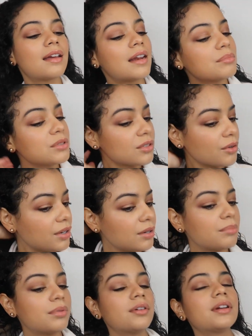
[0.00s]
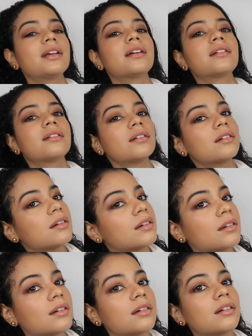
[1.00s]
and I'm just going to put it
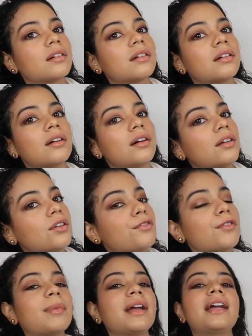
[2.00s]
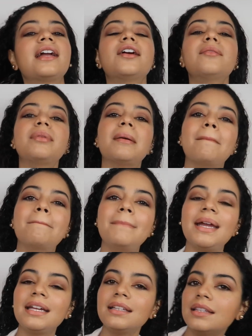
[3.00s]
all over my hair, but
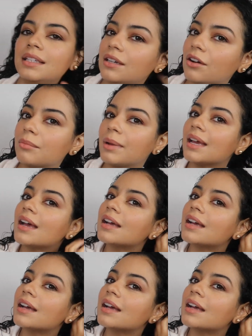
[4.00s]
mainly on my